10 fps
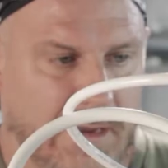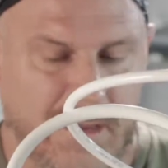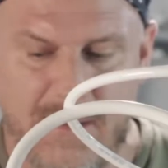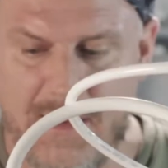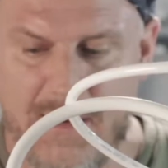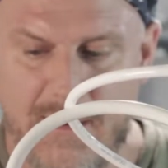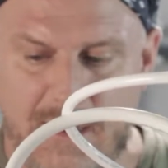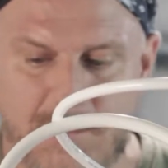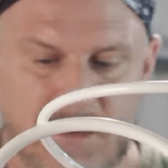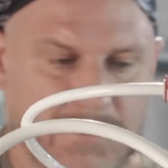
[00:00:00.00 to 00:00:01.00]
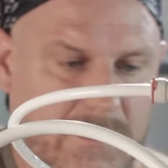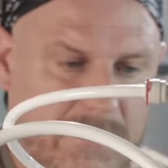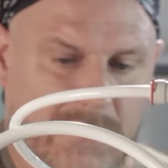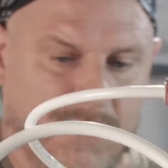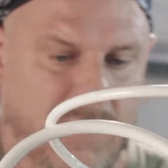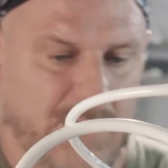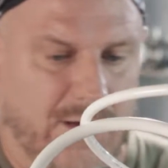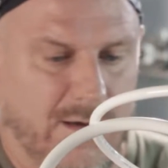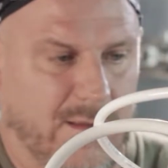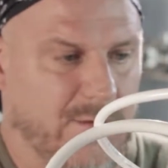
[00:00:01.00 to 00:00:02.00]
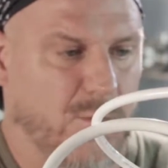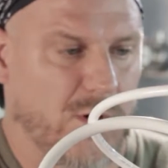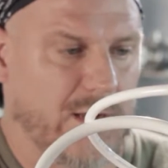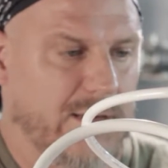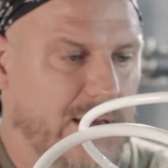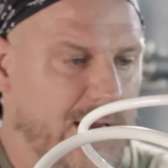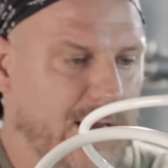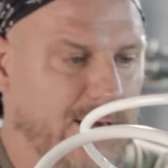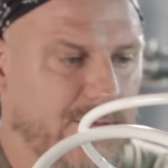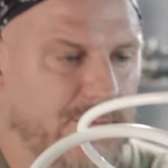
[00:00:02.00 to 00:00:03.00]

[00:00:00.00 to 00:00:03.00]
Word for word: And then I'm going to put this uh, the warning tag